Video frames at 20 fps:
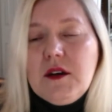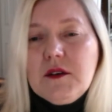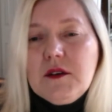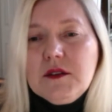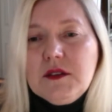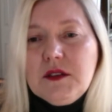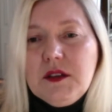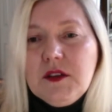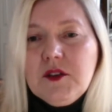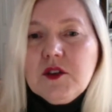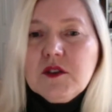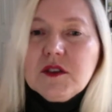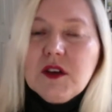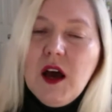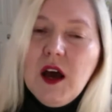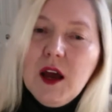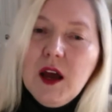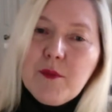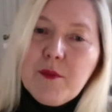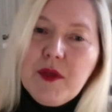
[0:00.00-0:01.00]
said there's a
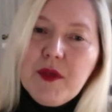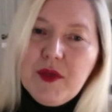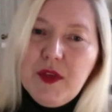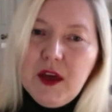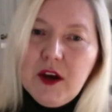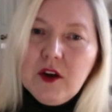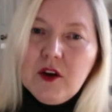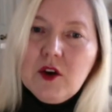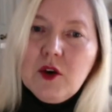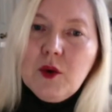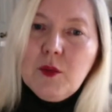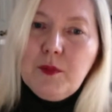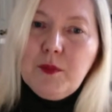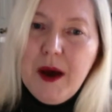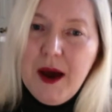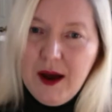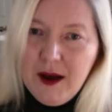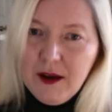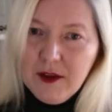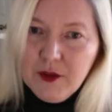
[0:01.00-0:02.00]
hypothetical
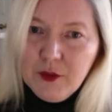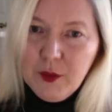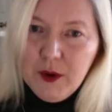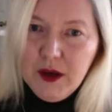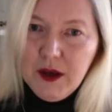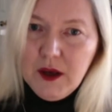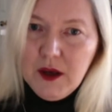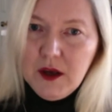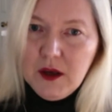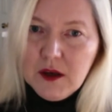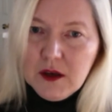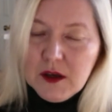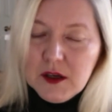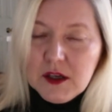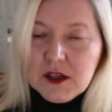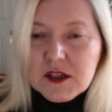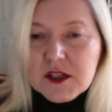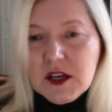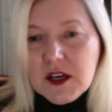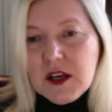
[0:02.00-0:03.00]
pathway
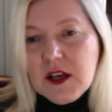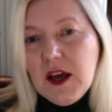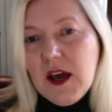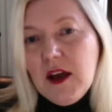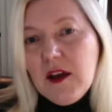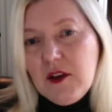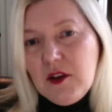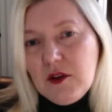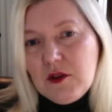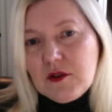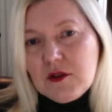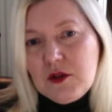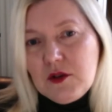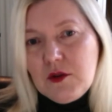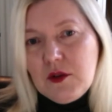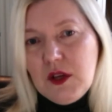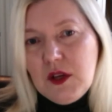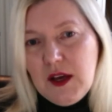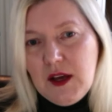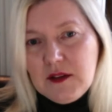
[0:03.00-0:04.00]
to get you to
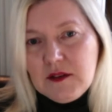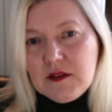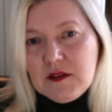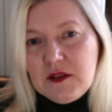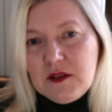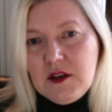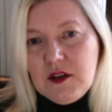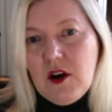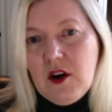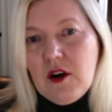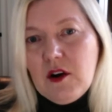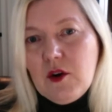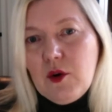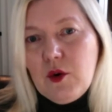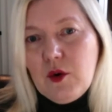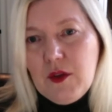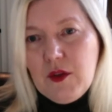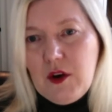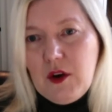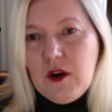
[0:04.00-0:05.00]
the NCR, or
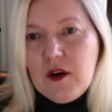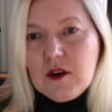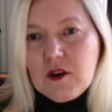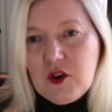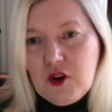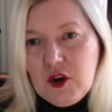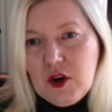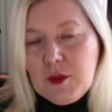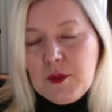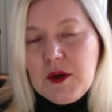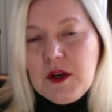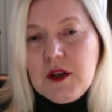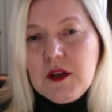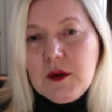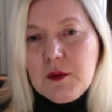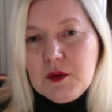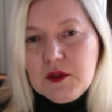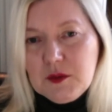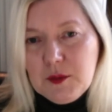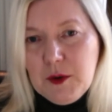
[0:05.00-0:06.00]
the not criminally
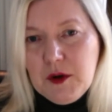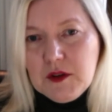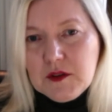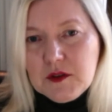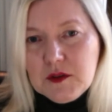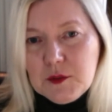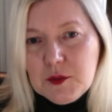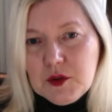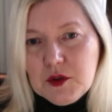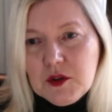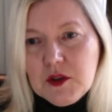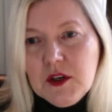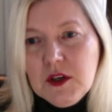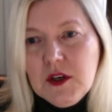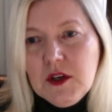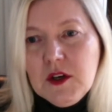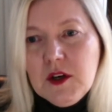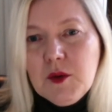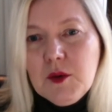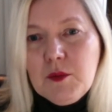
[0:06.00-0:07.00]
responsible,
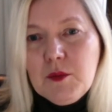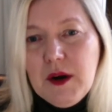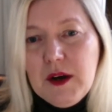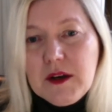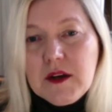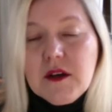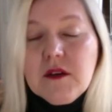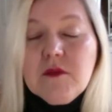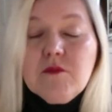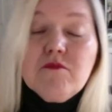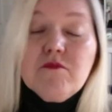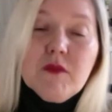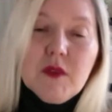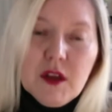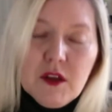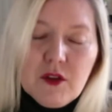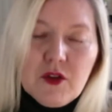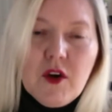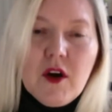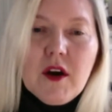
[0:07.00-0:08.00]
but
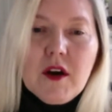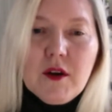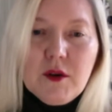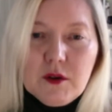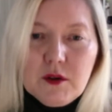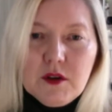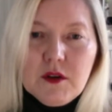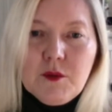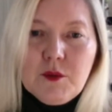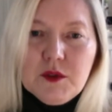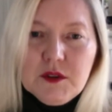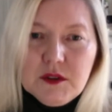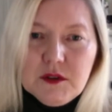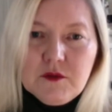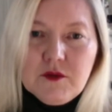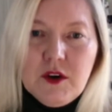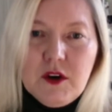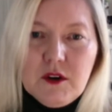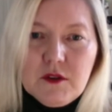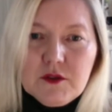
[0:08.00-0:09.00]
he thought it was
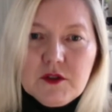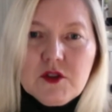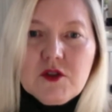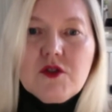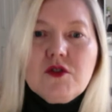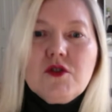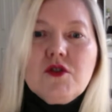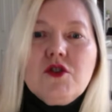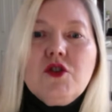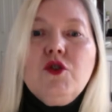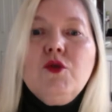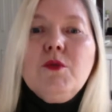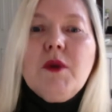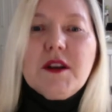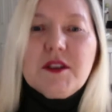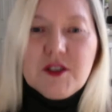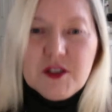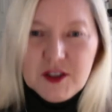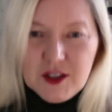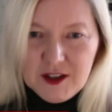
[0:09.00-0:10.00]
involved too
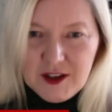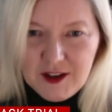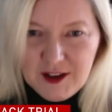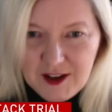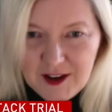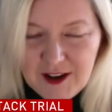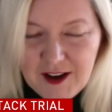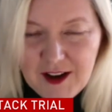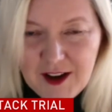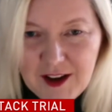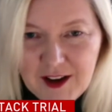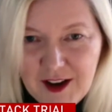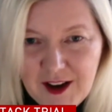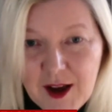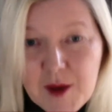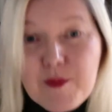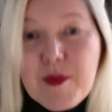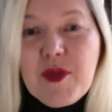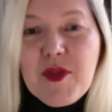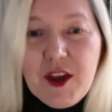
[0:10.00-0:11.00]
much
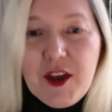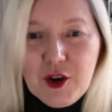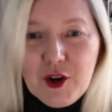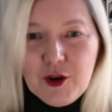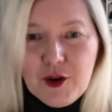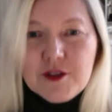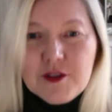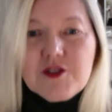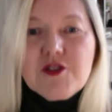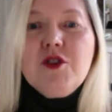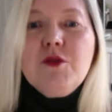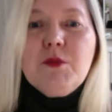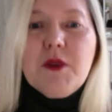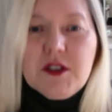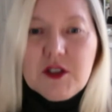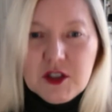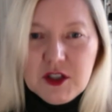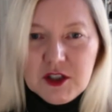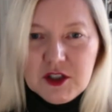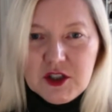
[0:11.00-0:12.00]
hypothetical, too
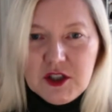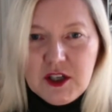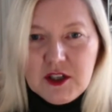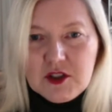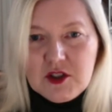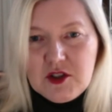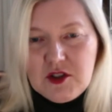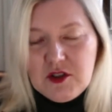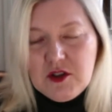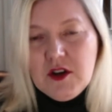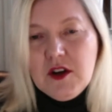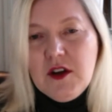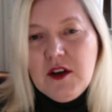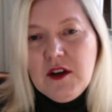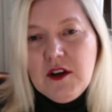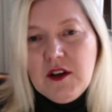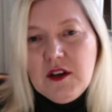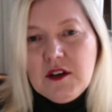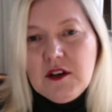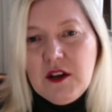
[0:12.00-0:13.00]
much conjecture.
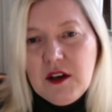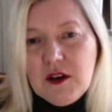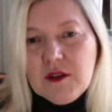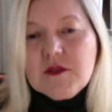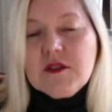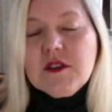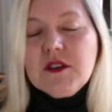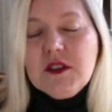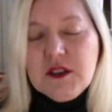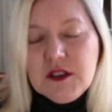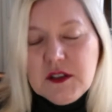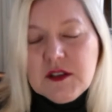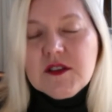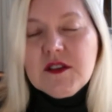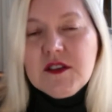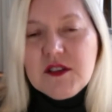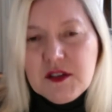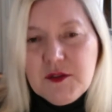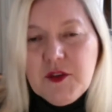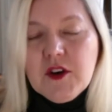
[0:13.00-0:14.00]
It's a
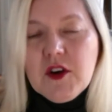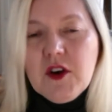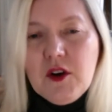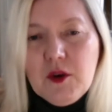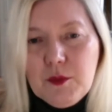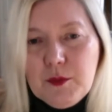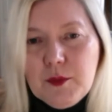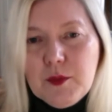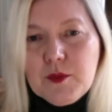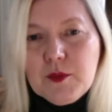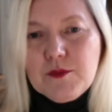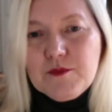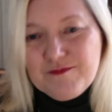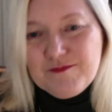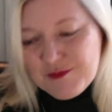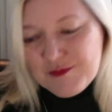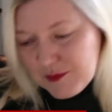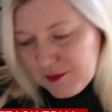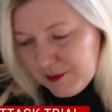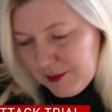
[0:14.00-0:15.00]
difficult
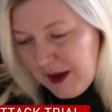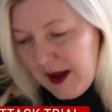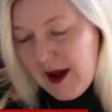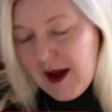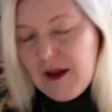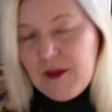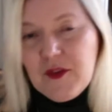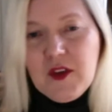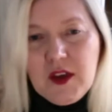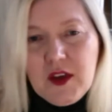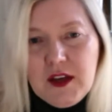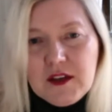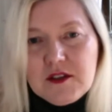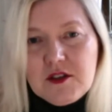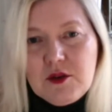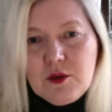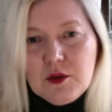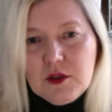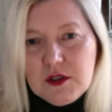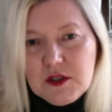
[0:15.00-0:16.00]
path to get
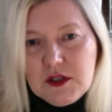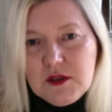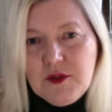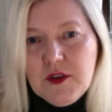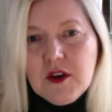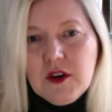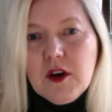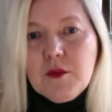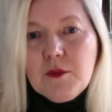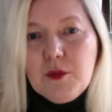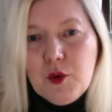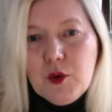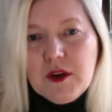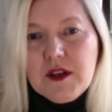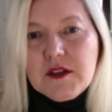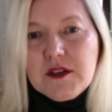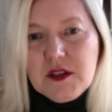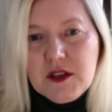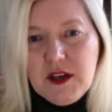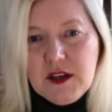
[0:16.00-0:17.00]
to, or a difficult point
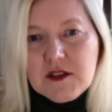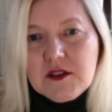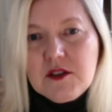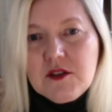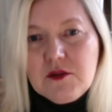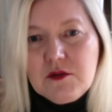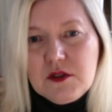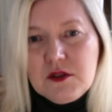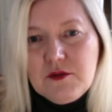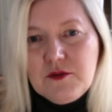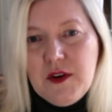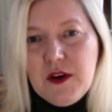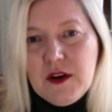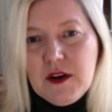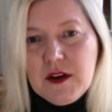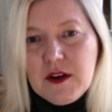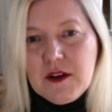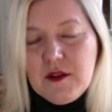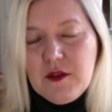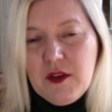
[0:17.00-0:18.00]
to get to
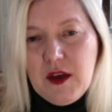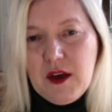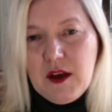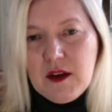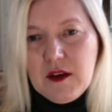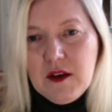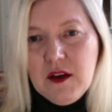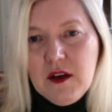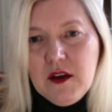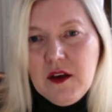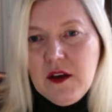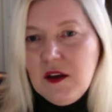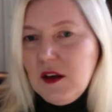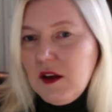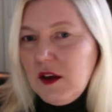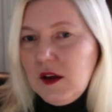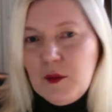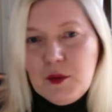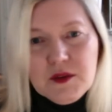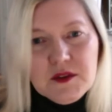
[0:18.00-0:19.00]
find that
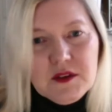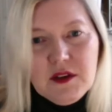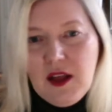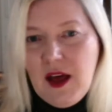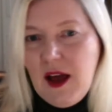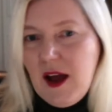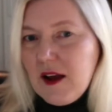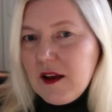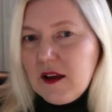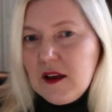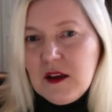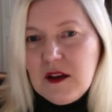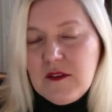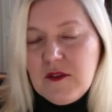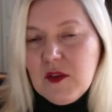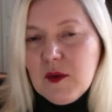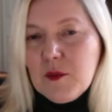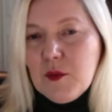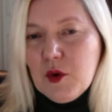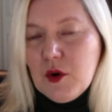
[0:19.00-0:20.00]
he was lacking in
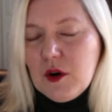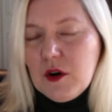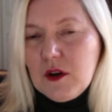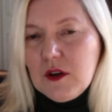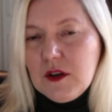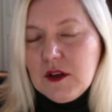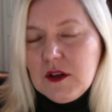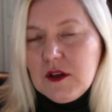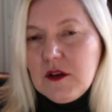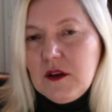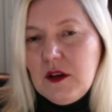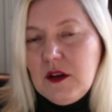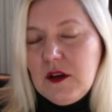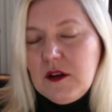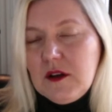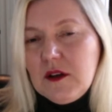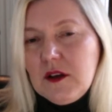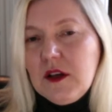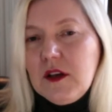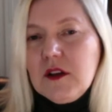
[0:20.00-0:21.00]
the moral and
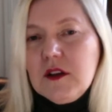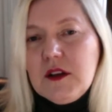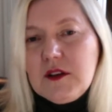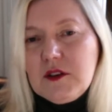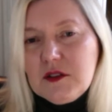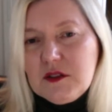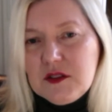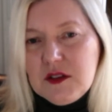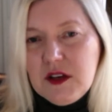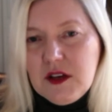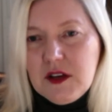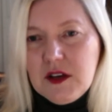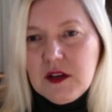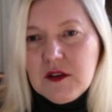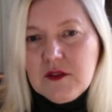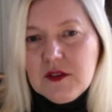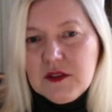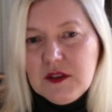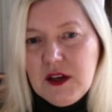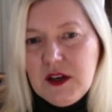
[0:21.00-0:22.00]
legal understanding
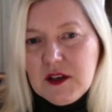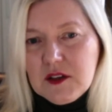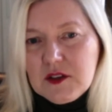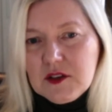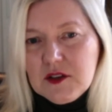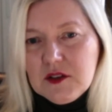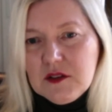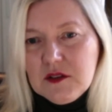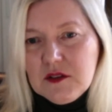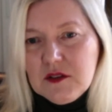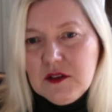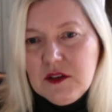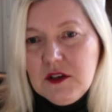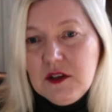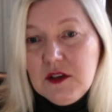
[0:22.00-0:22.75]
of his actions.